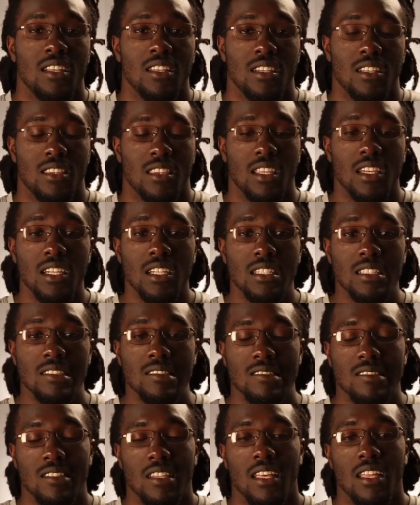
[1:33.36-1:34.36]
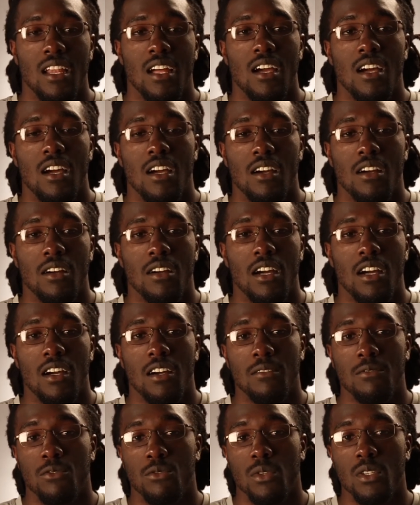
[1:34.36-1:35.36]
The thing that I, I,
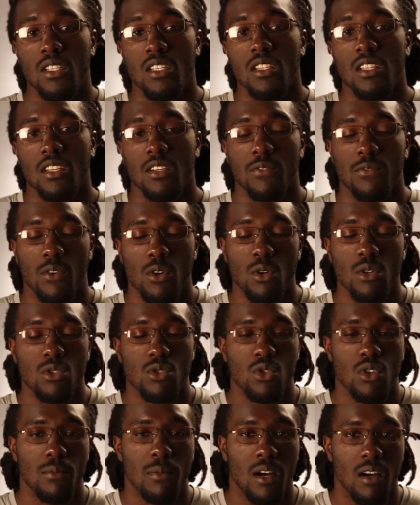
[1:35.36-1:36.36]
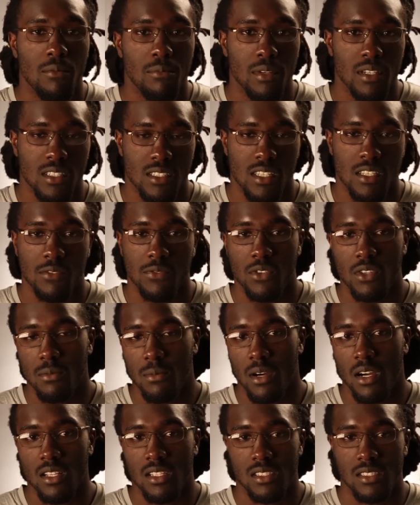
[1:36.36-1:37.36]
I'm really looking forward to about Big Ten
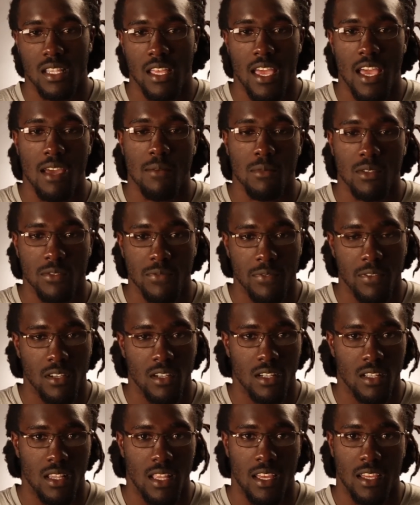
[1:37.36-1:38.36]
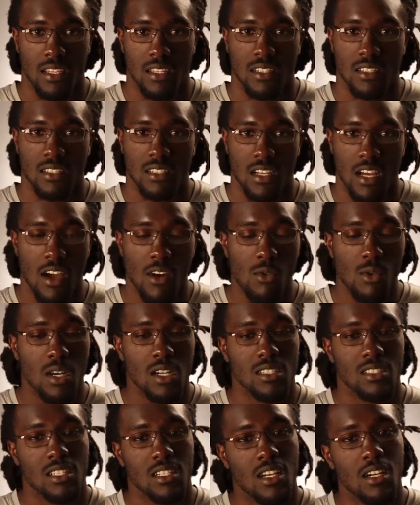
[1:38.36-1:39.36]
football is the atmosphere. Like, I
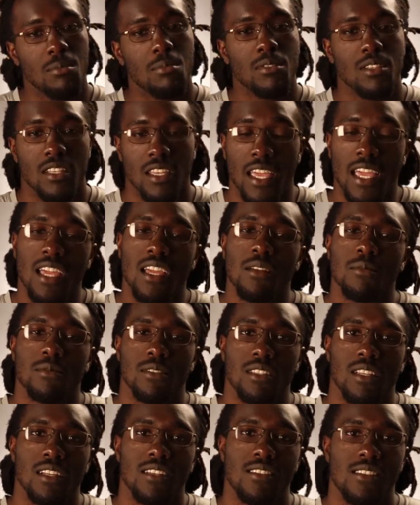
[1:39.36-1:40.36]
watched a couple of games and I